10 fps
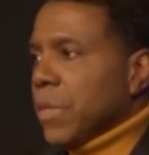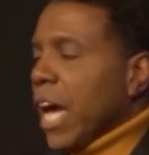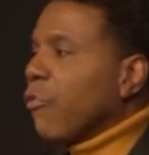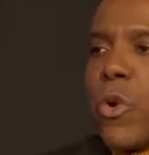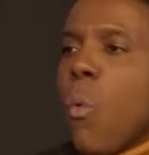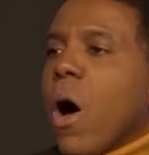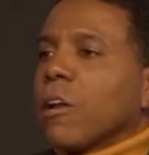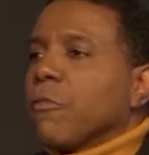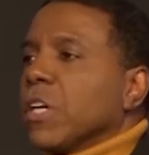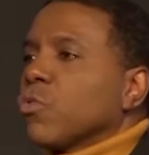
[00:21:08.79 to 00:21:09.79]
Every
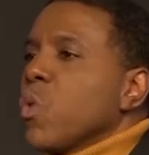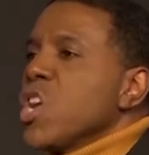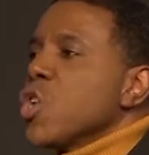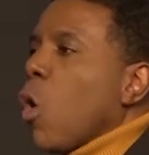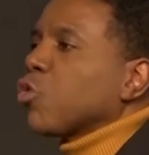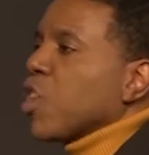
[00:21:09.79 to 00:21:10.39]
one of us, we know